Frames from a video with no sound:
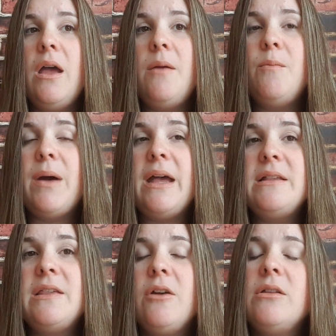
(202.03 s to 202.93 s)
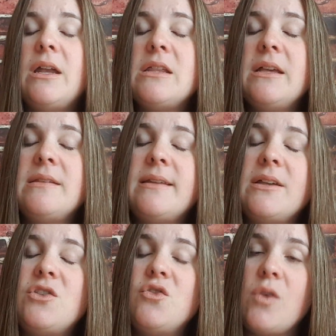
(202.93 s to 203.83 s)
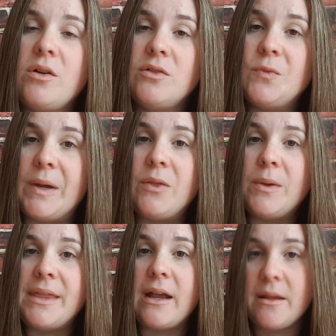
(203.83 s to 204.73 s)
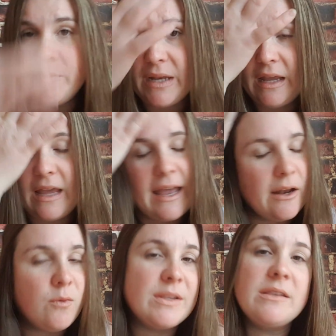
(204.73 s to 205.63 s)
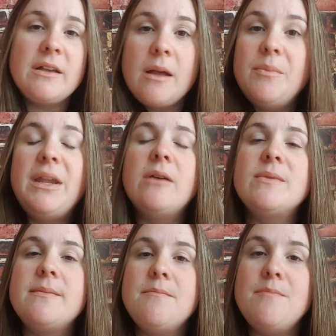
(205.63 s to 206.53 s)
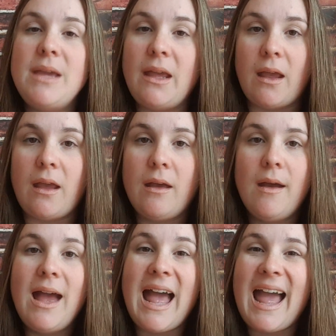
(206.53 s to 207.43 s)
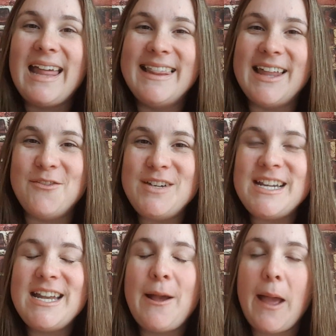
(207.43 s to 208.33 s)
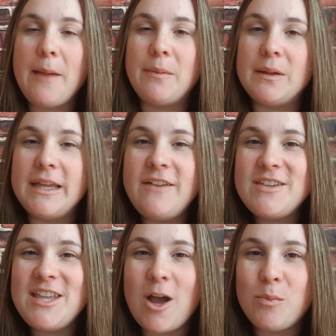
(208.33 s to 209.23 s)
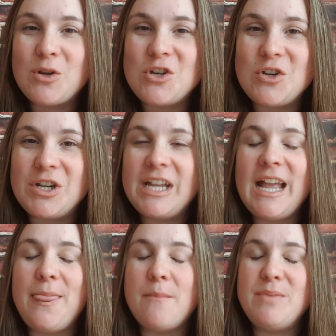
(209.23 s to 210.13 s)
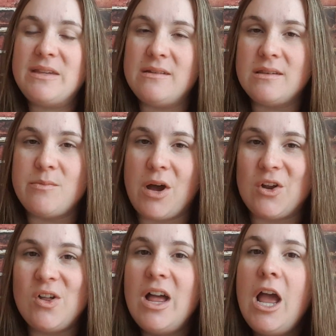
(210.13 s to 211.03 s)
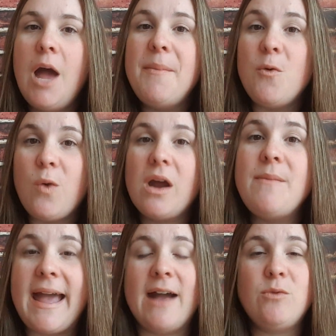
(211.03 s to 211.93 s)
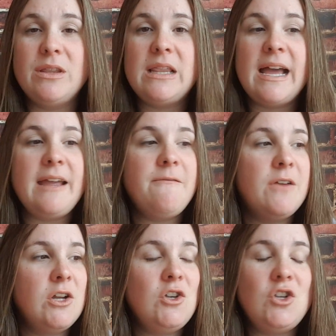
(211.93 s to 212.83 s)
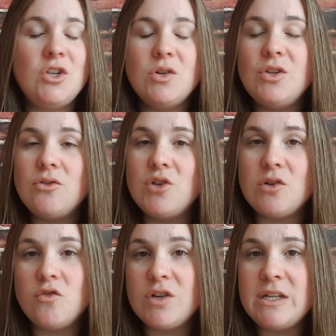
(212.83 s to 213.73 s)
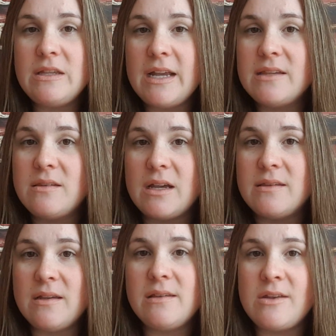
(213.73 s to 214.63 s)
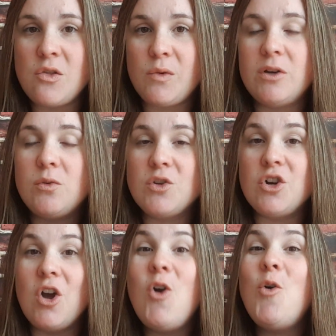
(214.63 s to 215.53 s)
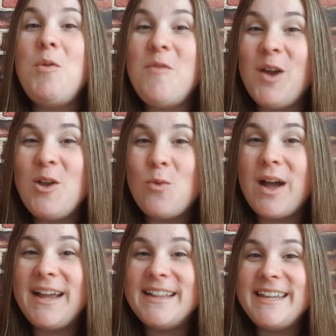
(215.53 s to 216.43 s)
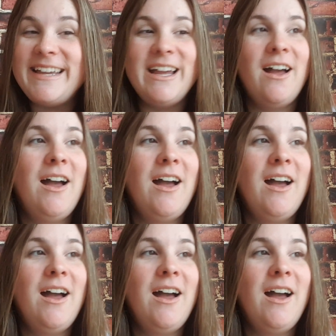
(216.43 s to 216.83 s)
But there are a lot of things that I struggled with that company. And it wasn't the company, it was me. I loved it. I believed in the opportunity and the business model. But where I'm at with life, 2 little children, a 6 and a 3-year-old, which are home and very quietly,